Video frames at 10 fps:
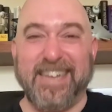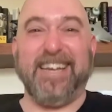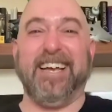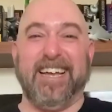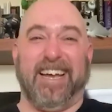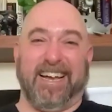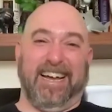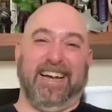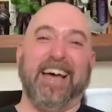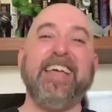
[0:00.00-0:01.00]

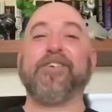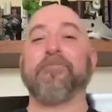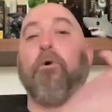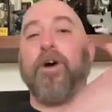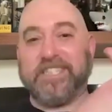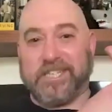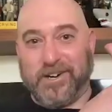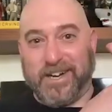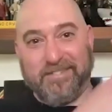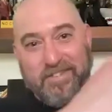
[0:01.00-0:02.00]
You could point to
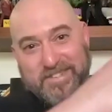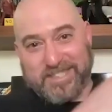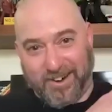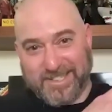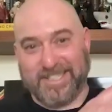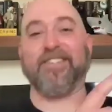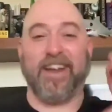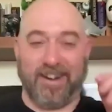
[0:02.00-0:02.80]
it, even if the scar is not there.